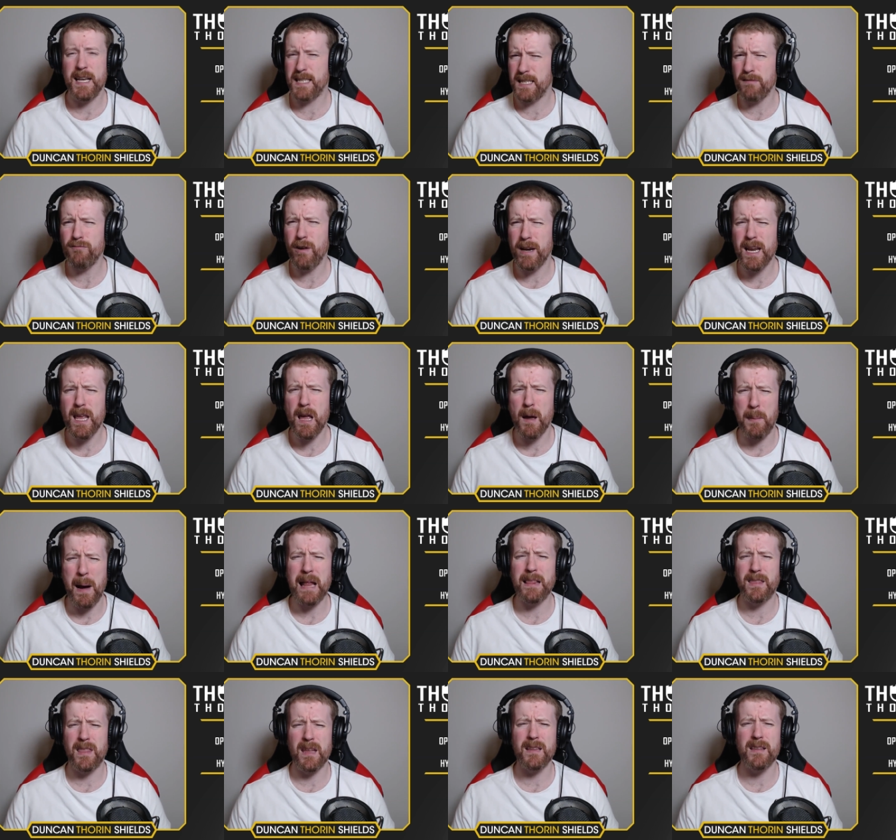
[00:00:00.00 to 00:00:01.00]
is it really a
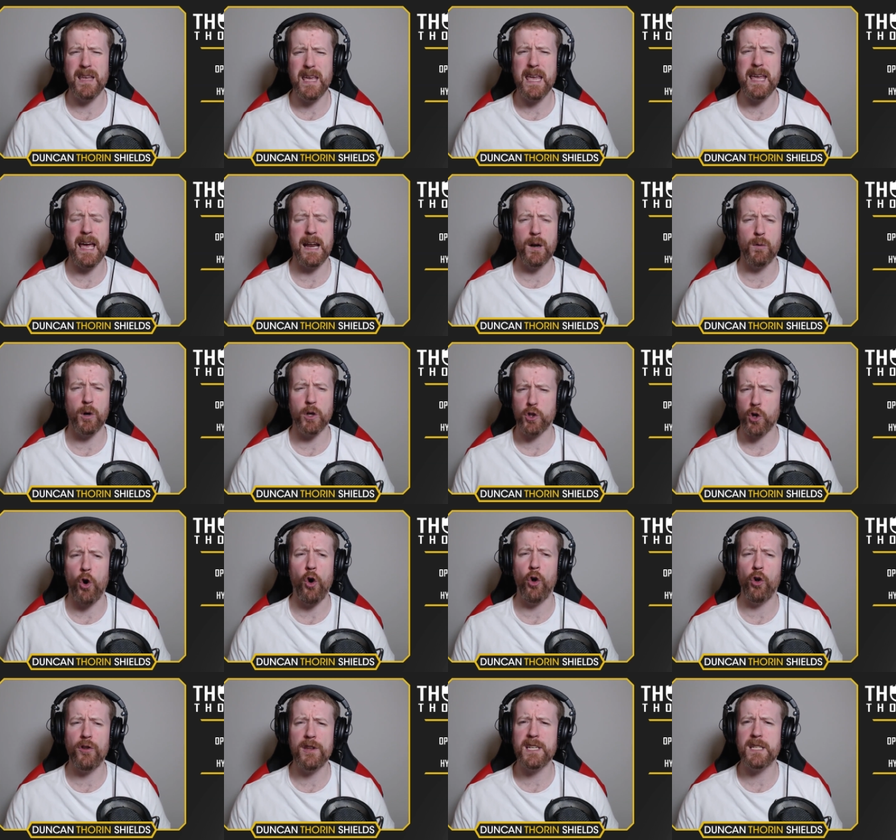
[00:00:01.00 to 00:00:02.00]
bad thing that you get to watch
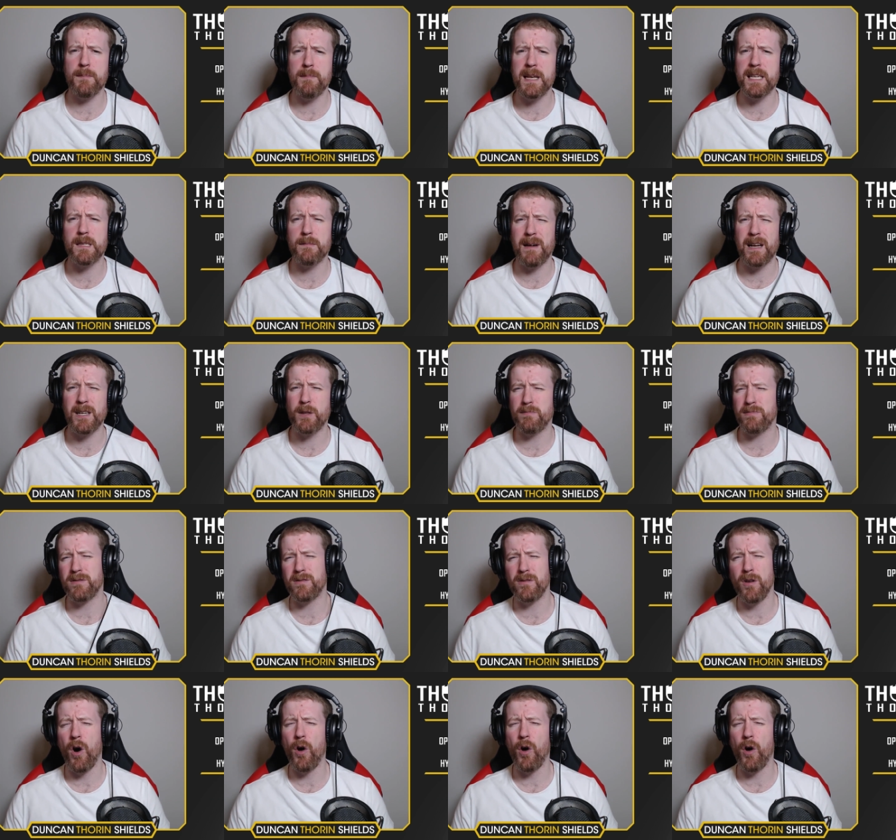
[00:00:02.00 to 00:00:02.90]
all these amazing matchups?